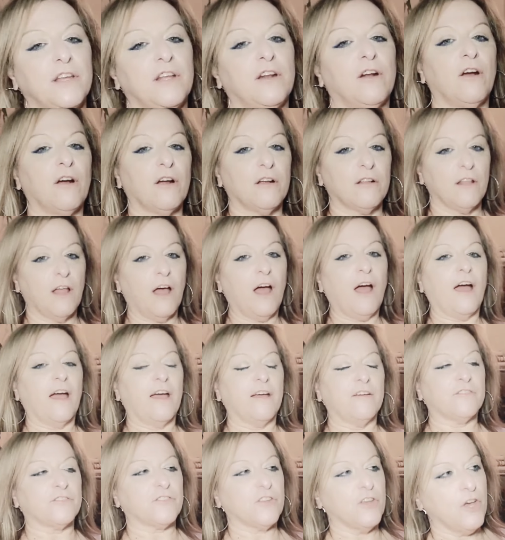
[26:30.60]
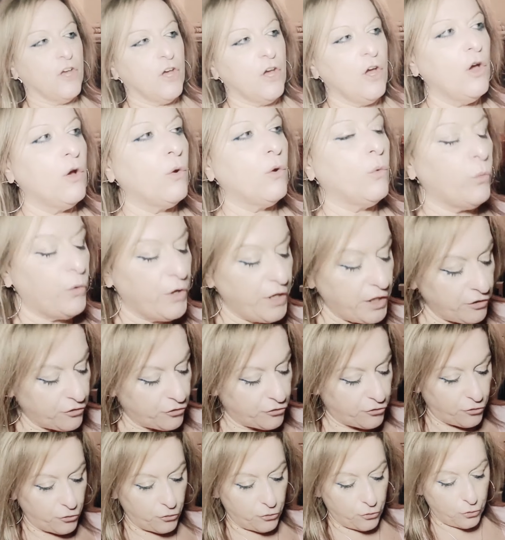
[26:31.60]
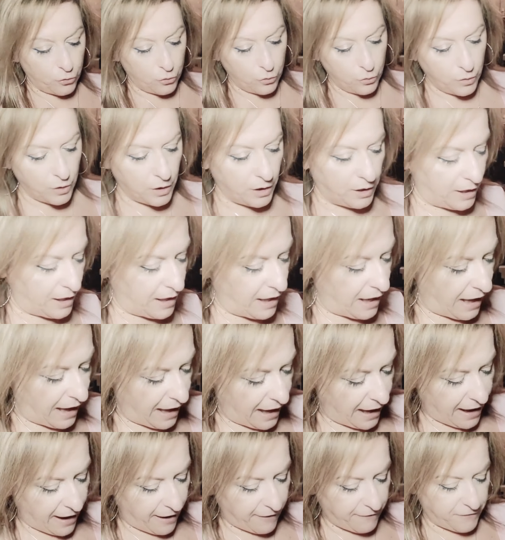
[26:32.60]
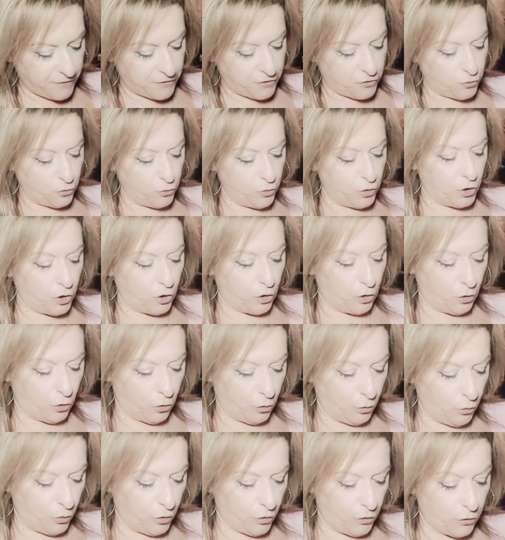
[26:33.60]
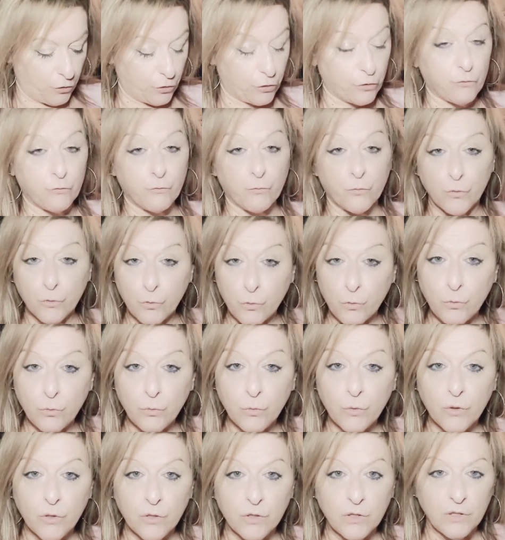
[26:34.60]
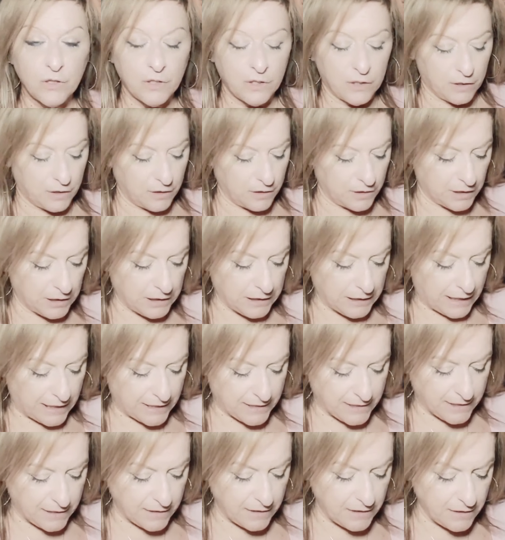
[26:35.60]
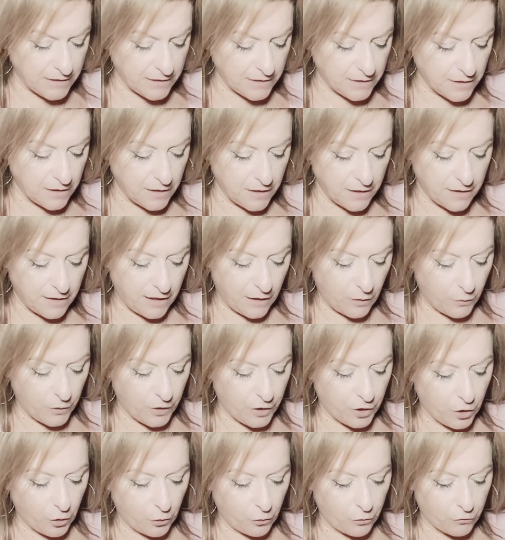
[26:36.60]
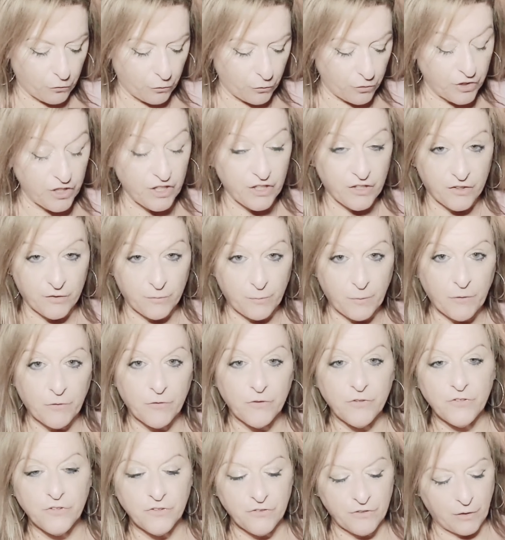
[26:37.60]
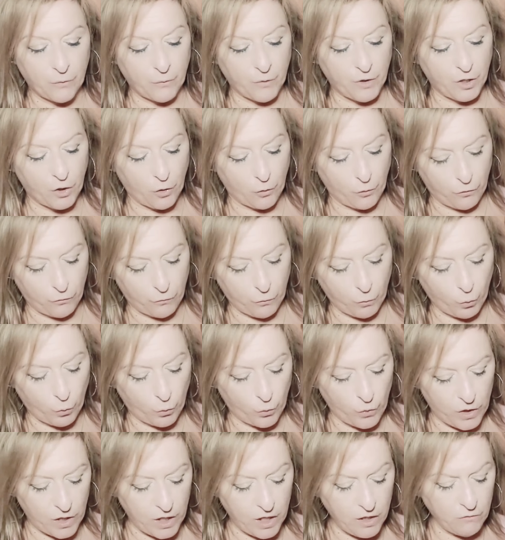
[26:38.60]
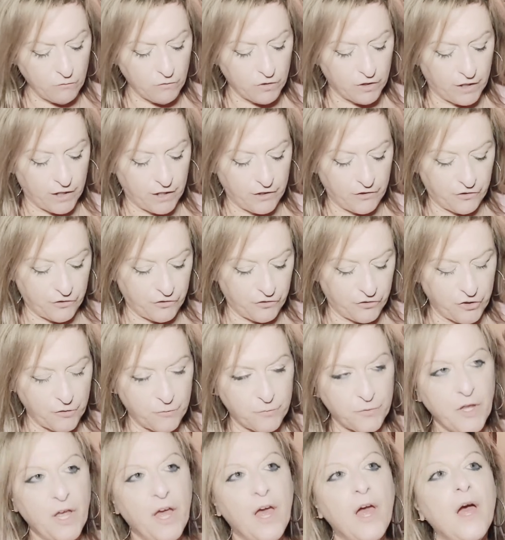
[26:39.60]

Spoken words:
in our lives. We do have to go through the lessons that we go through, the experiences that we go through in relationships,